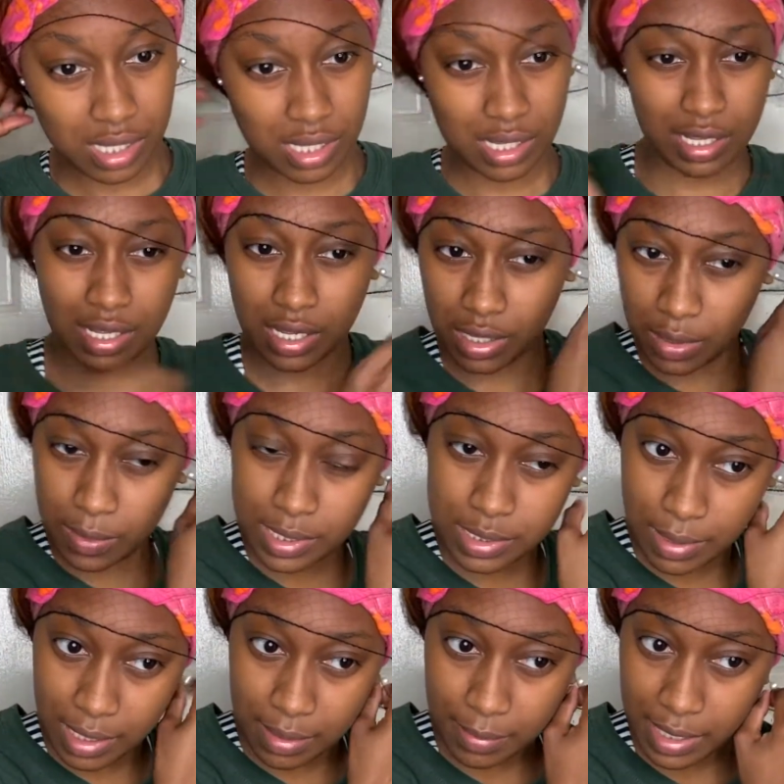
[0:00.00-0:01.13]
I always
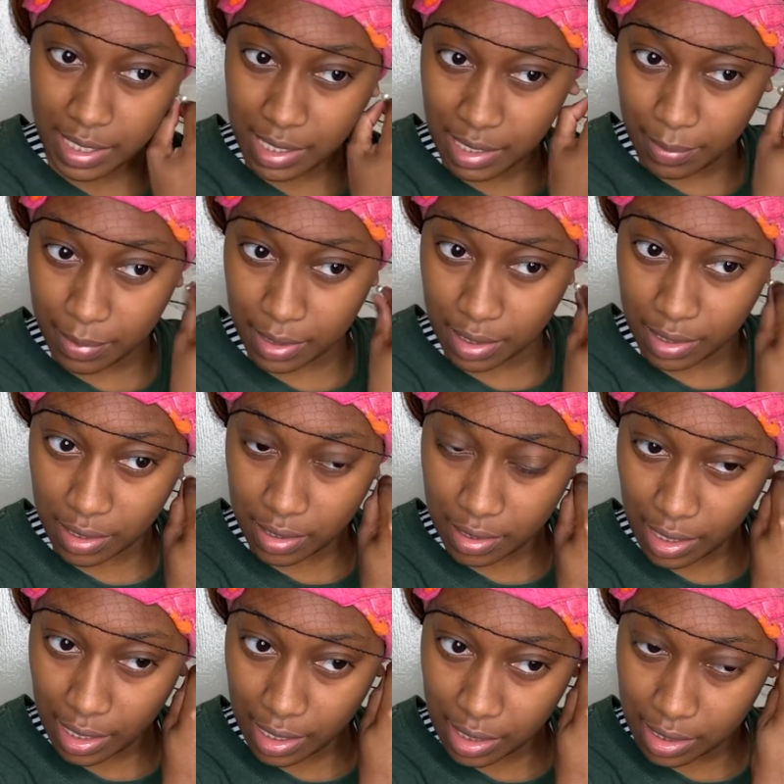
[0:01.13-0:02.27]
recommend keeping your
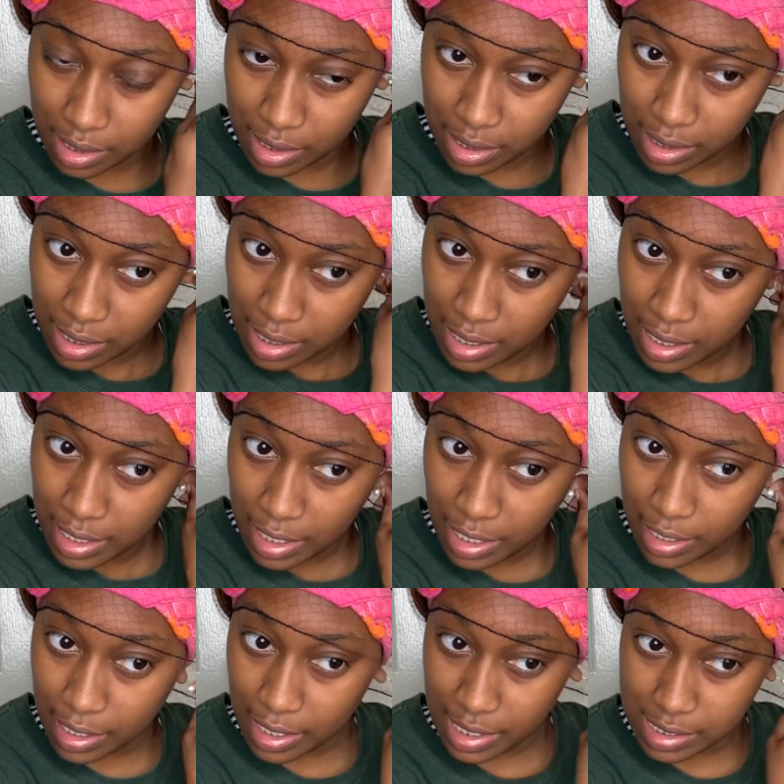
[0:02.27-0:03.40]
like hair
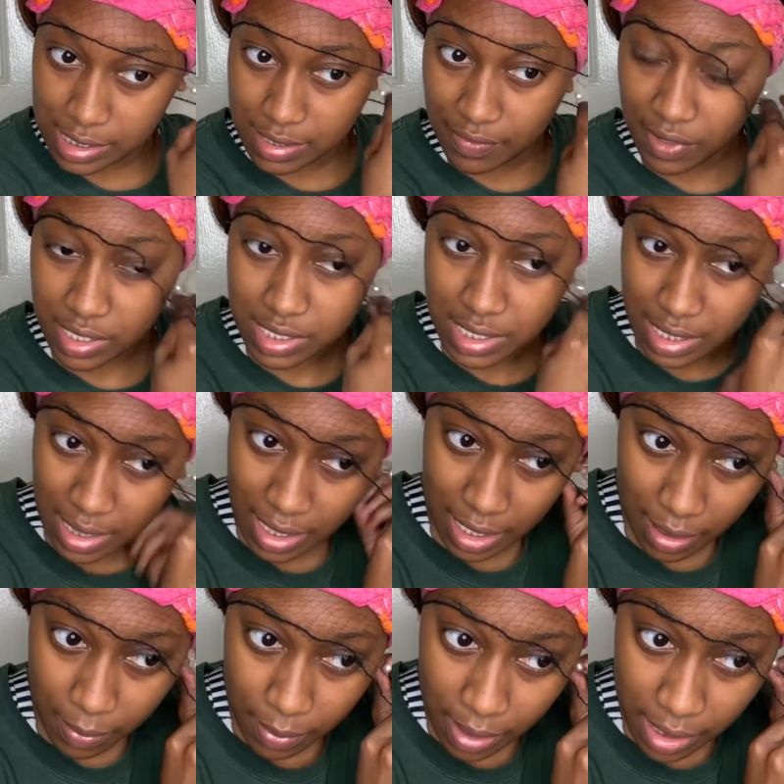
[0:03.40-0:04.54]
nets for synthetic
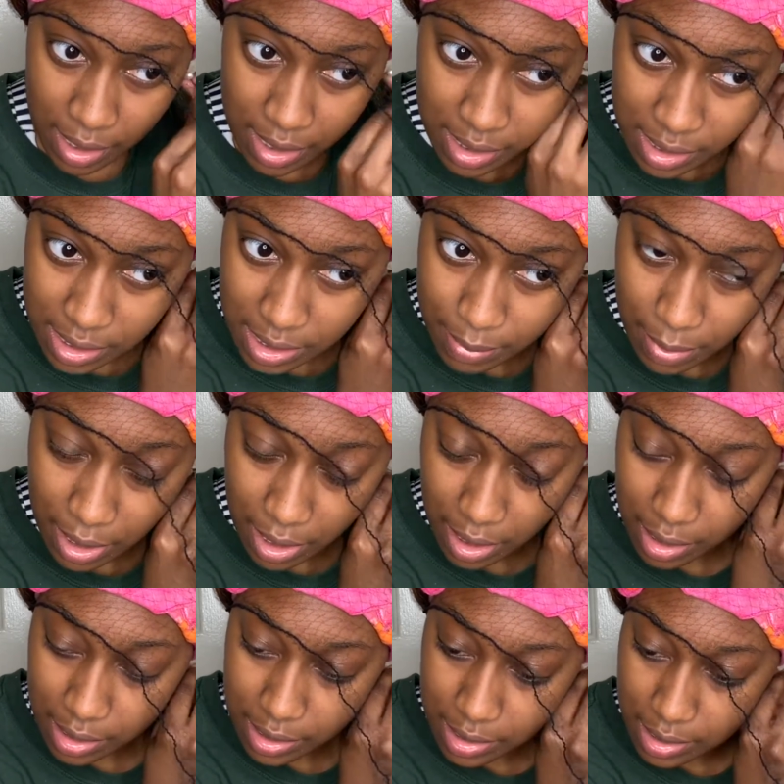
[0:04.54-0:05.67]
wigs
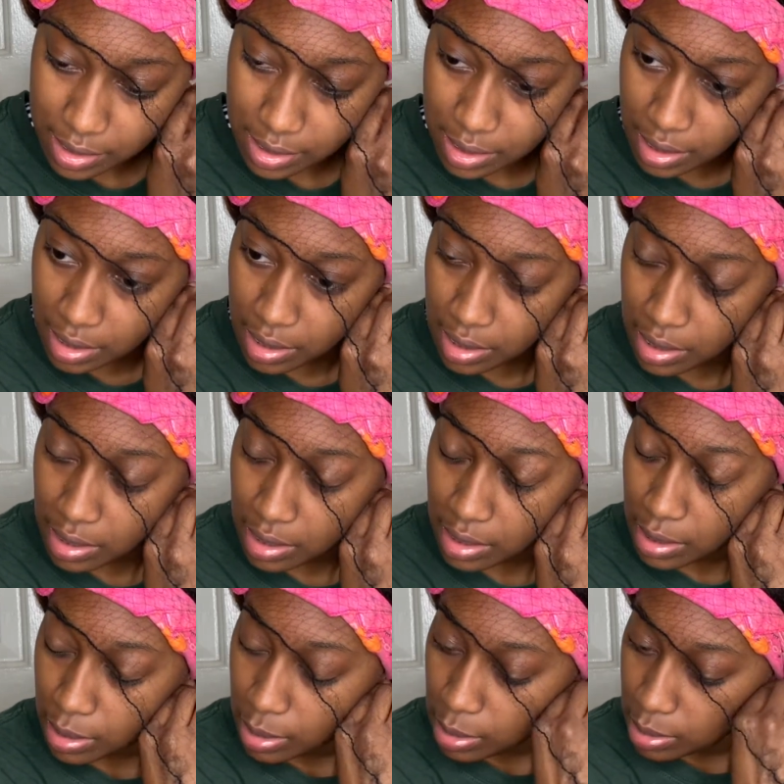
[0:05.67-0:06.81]
because
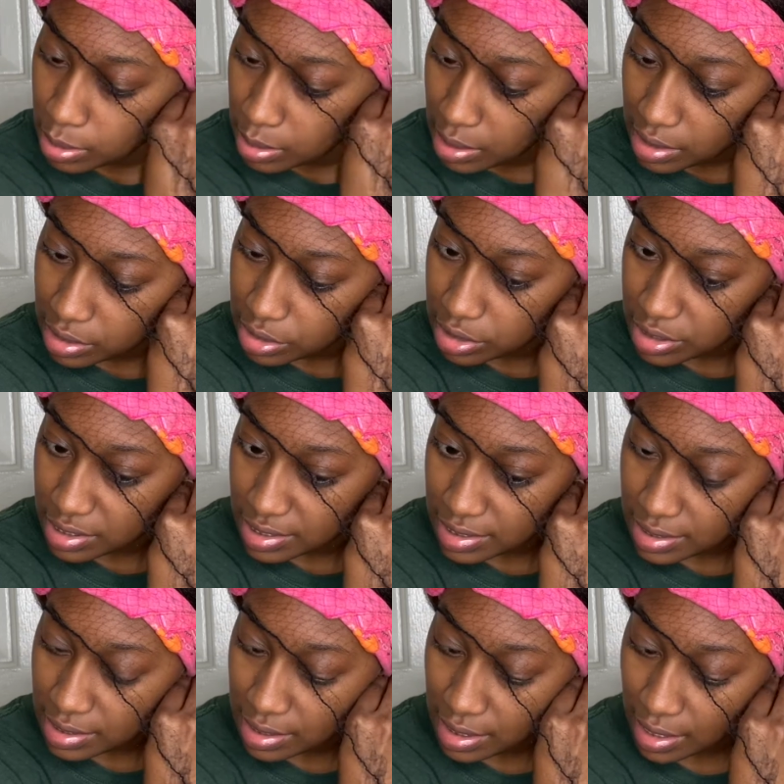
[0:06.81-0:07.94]
it just
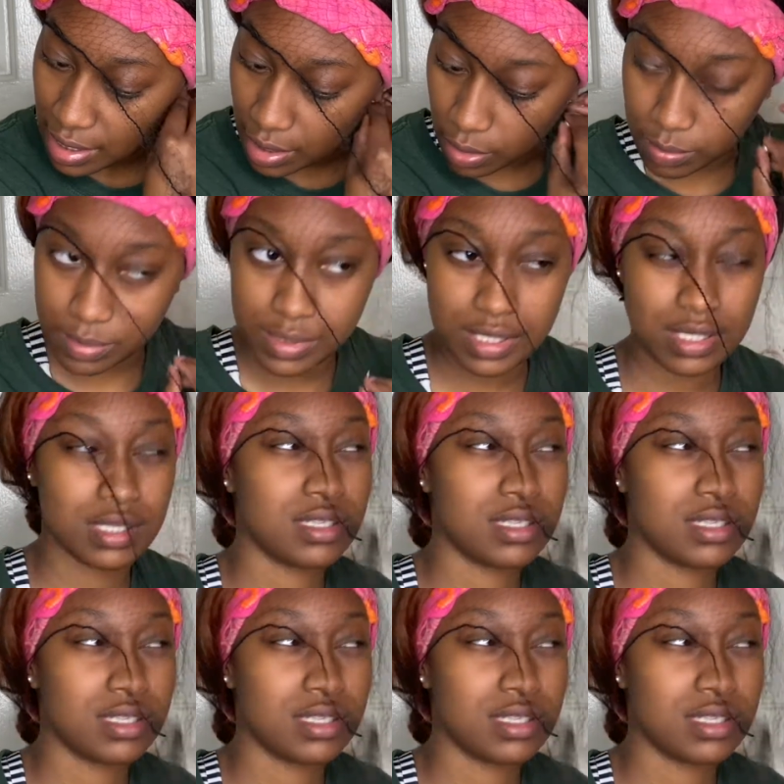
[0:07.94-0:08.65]
helps